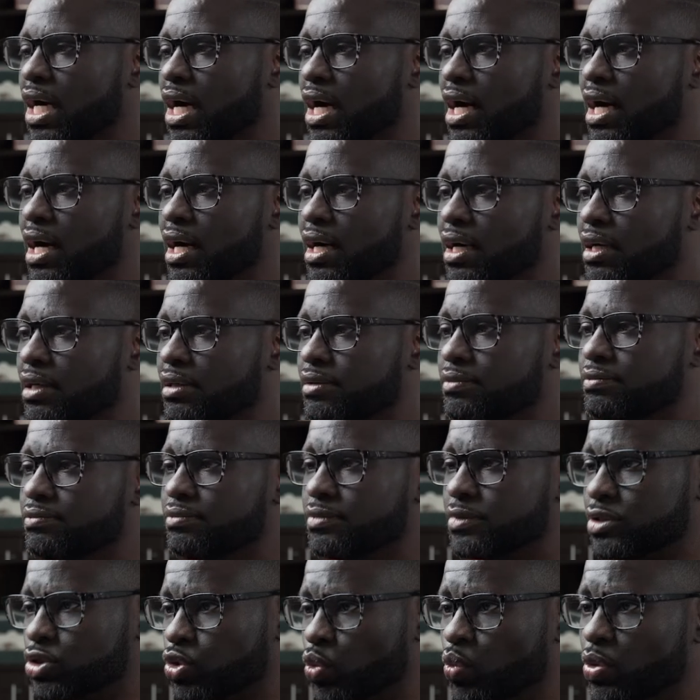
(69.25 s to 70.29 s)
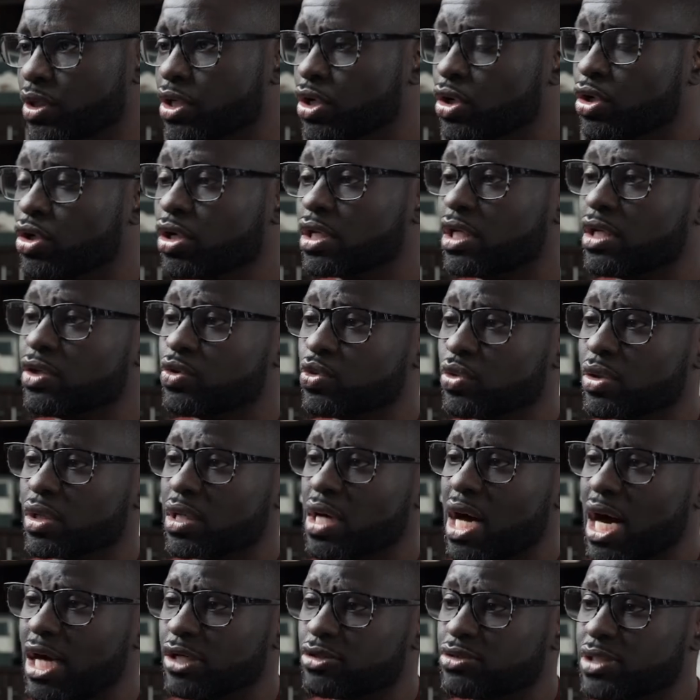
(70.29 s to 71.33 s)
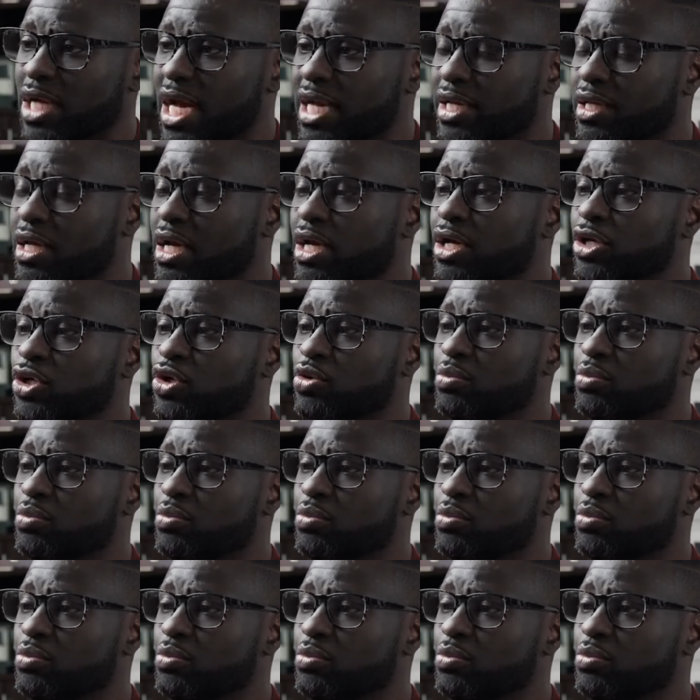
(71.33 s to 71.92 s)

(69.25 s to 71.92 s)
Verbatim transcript: Um, so when you're looking through the contract,